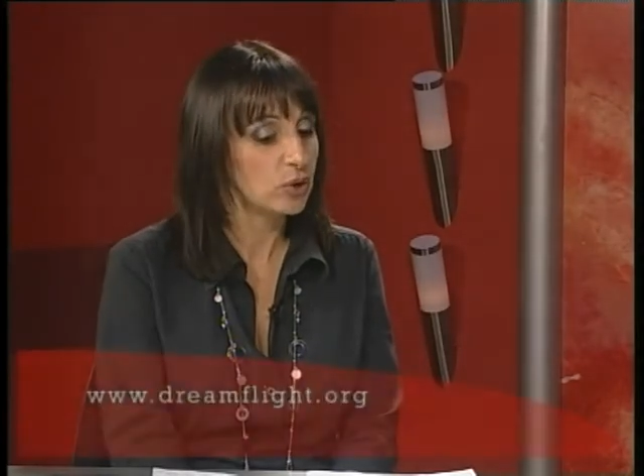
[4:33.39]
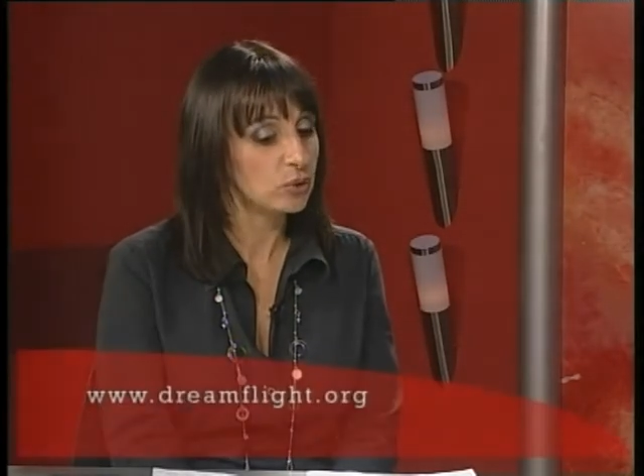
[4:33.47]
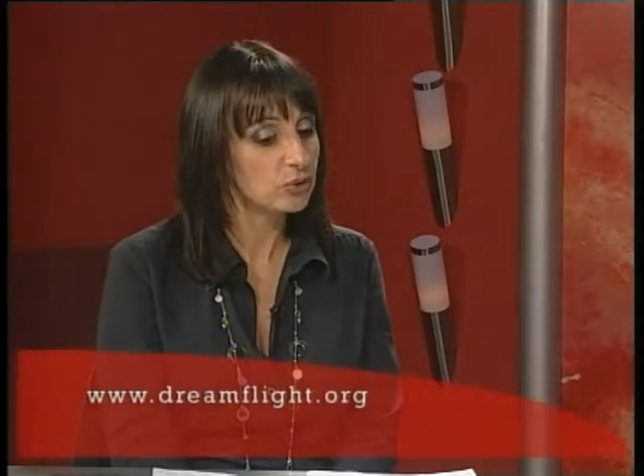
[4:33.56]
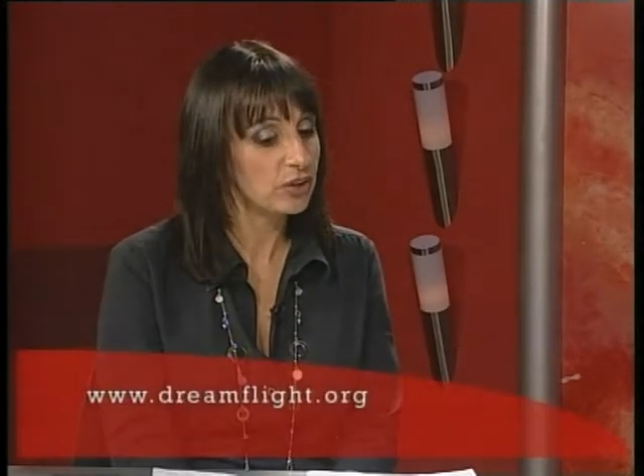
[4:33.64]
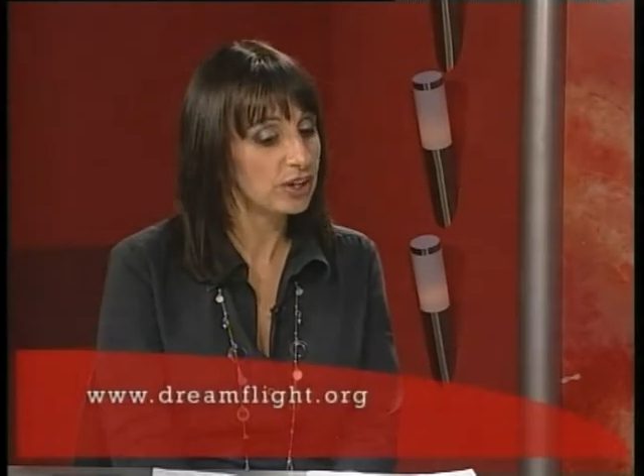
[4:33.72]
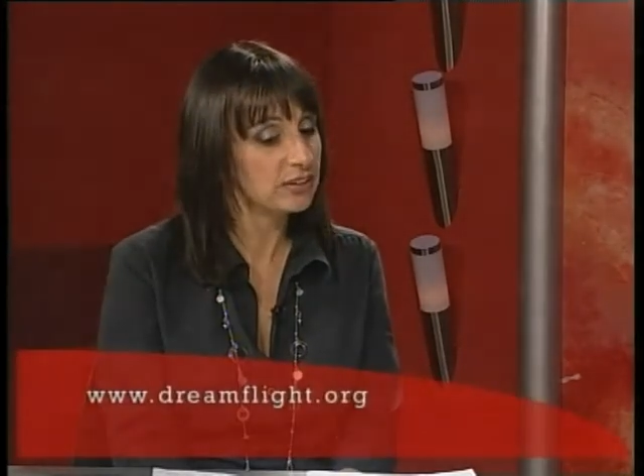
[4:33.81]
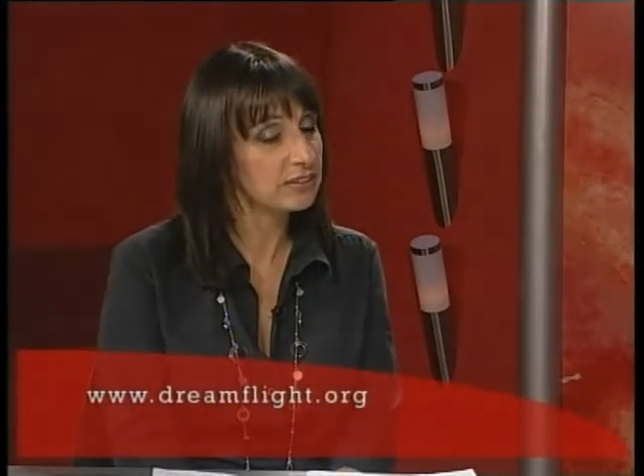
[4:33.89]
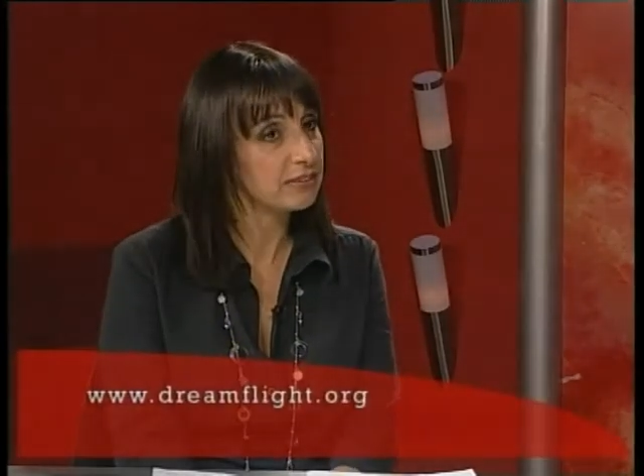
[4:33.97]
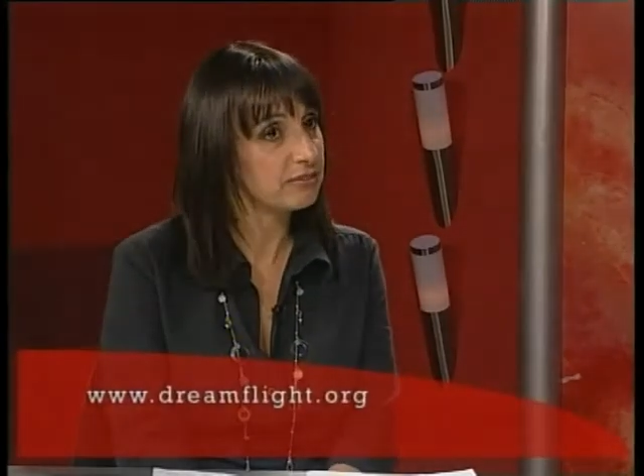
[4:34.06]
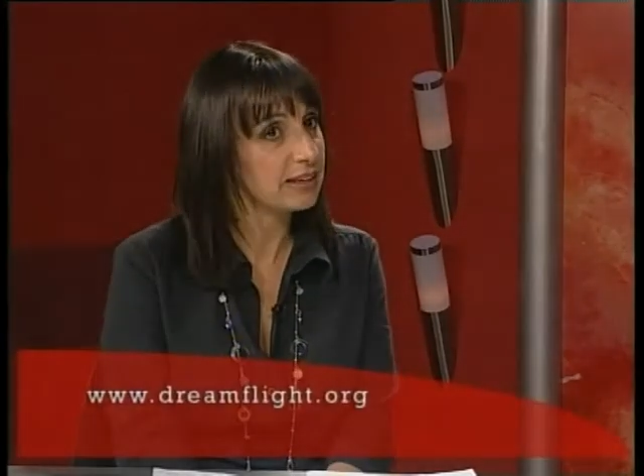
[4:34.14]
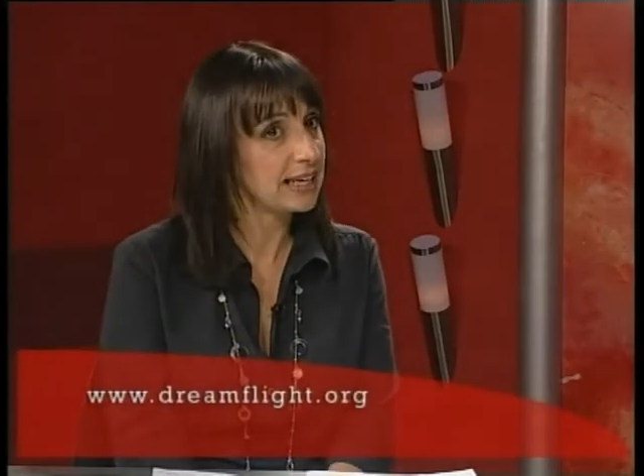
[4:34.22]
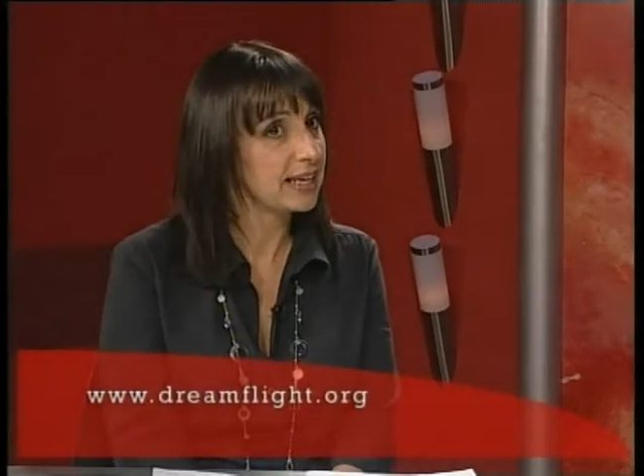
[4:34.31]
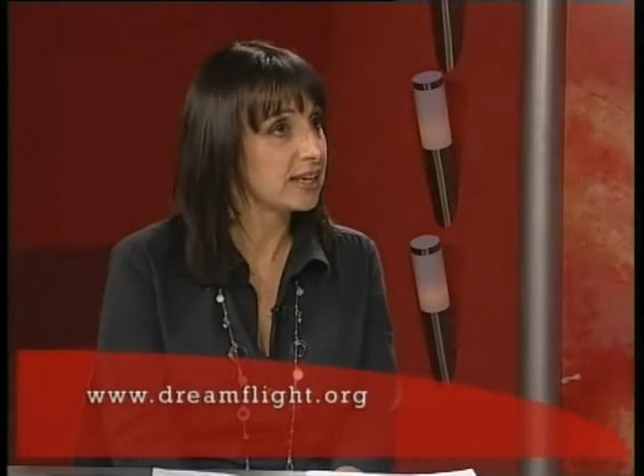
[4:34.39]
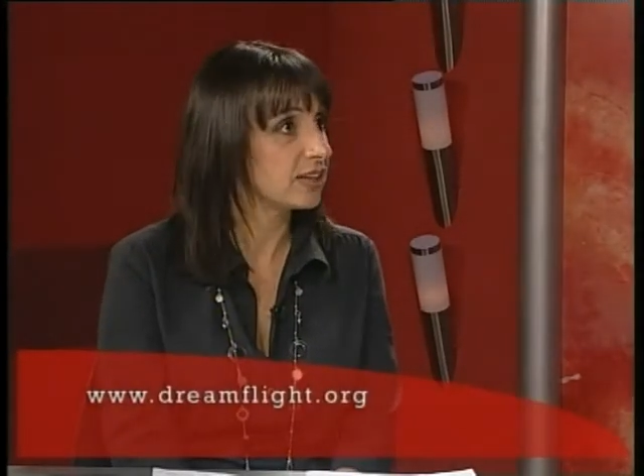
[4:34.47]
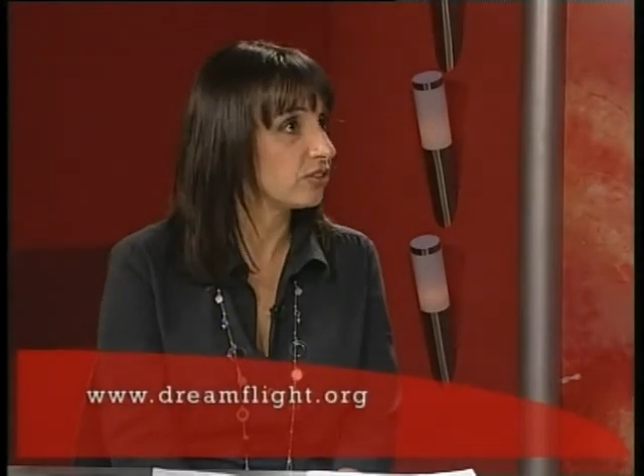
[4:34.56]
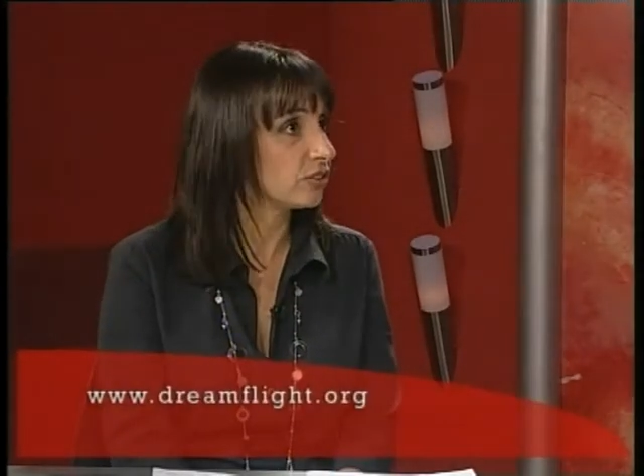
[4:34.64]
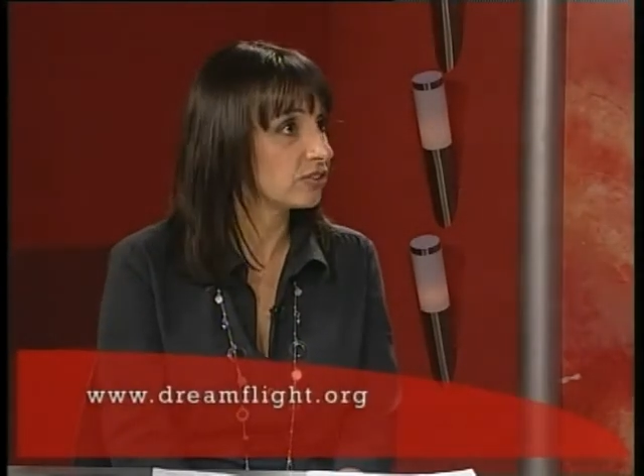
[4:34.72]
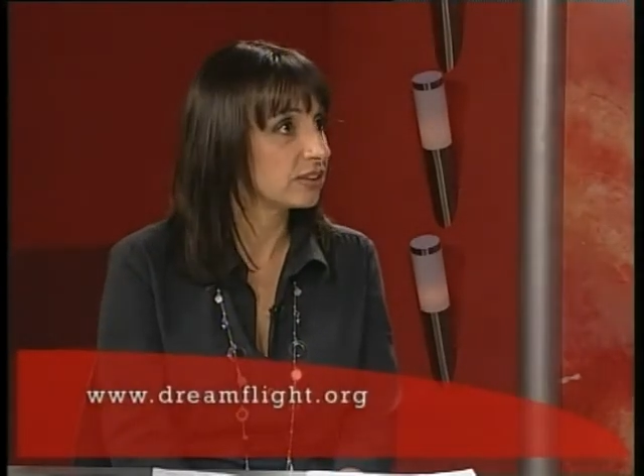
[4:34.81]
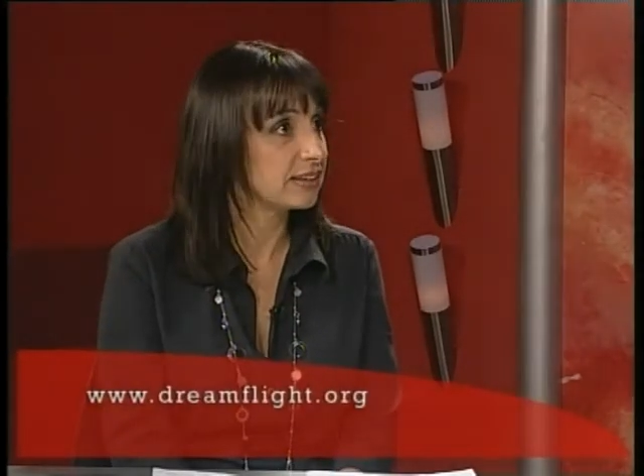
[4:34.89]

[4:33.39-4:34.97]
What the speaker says: Alternatively, Dr.